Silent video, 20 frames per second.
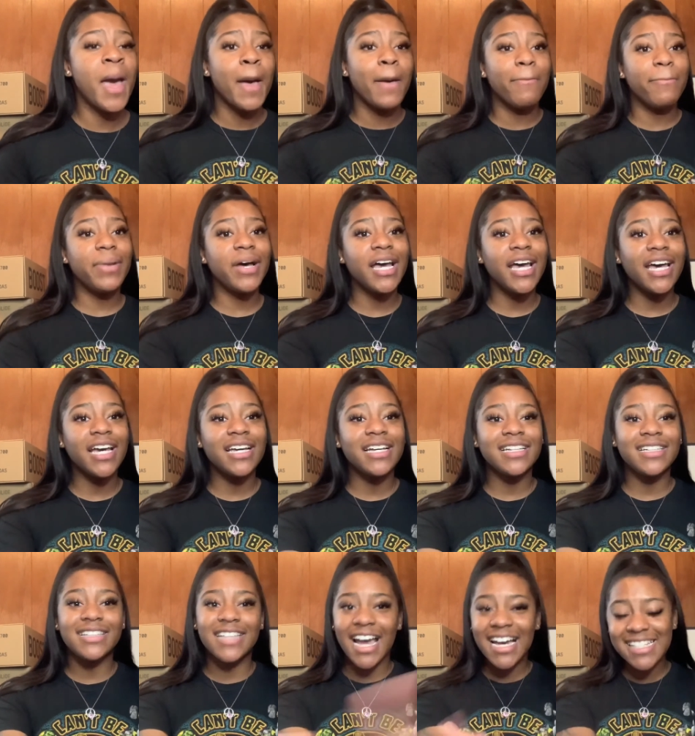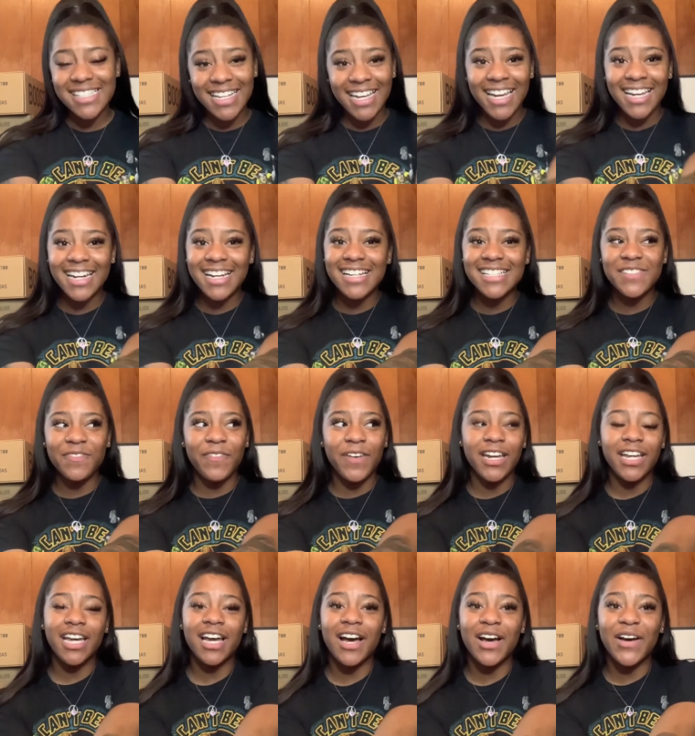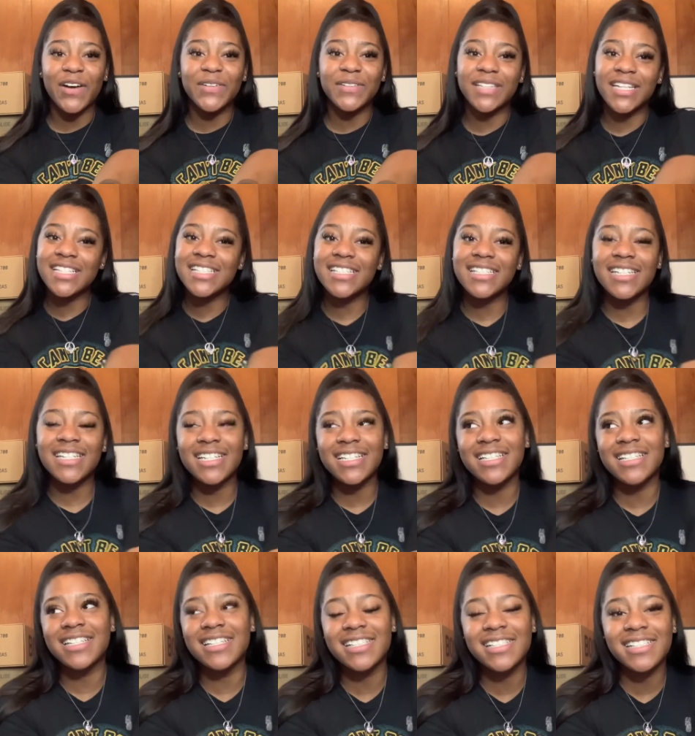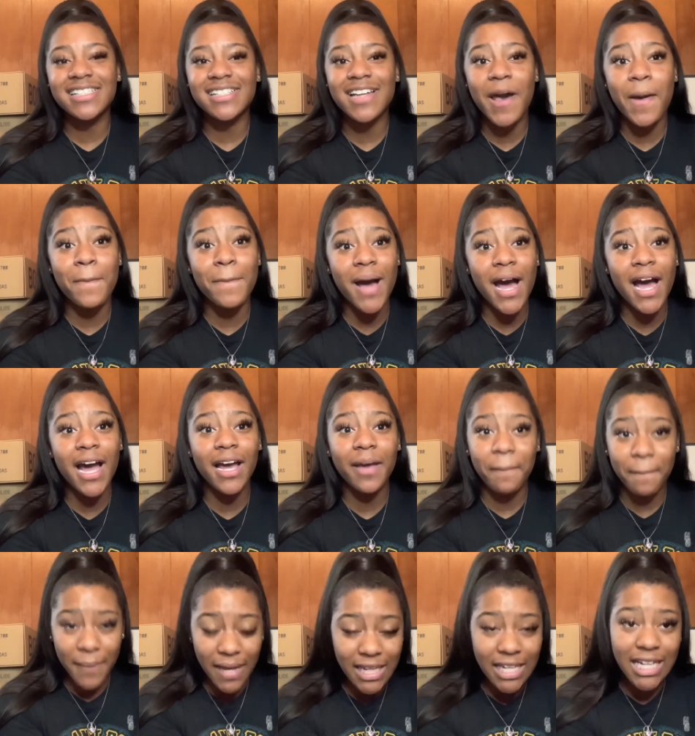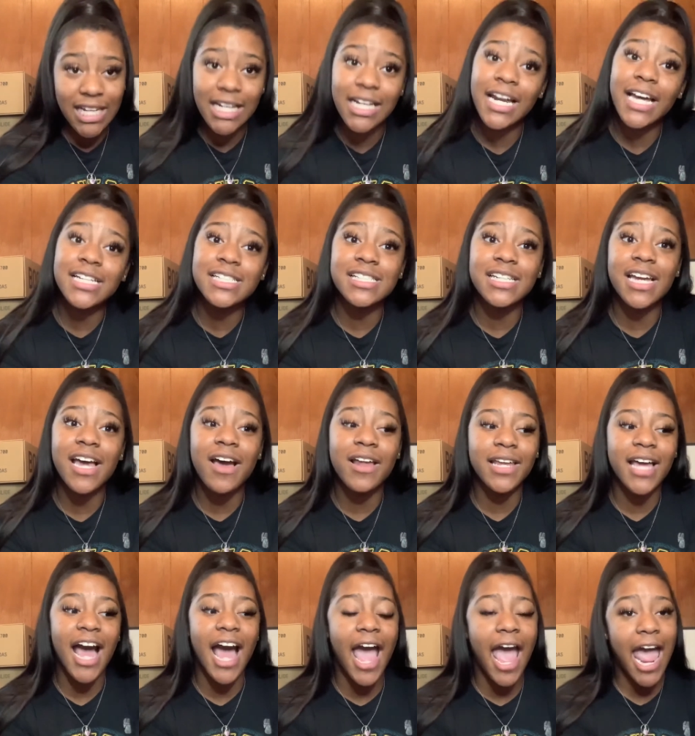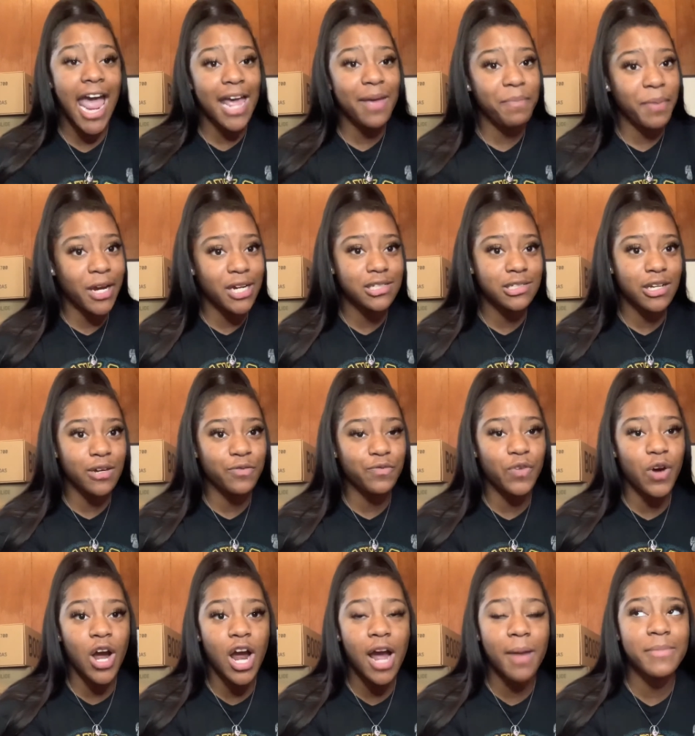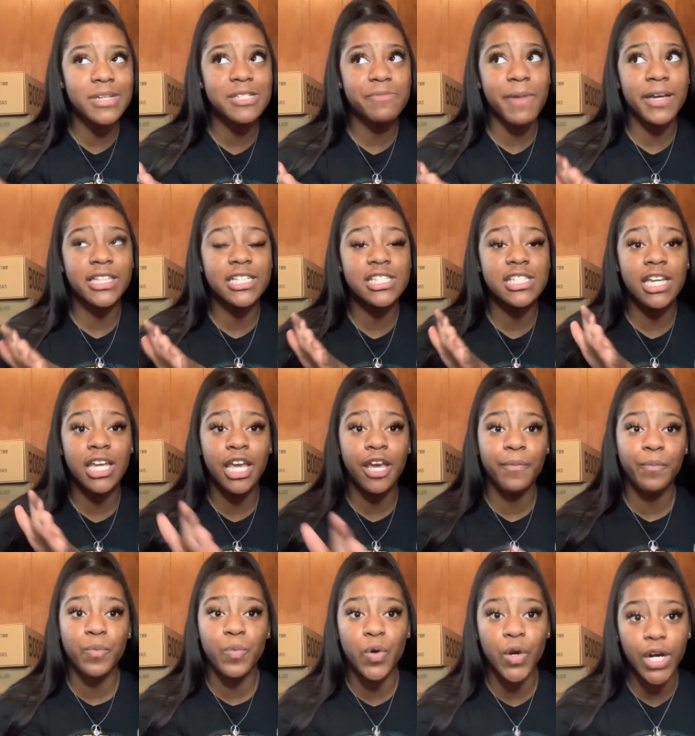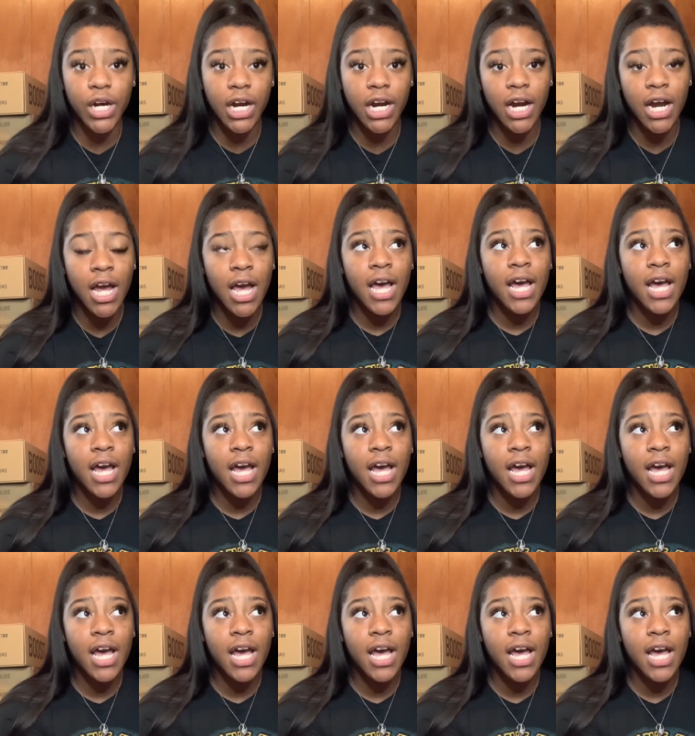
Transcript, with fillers: But that's the end of this video. This is my mini collection. I only got eight pairs so far. I'm expected to get more.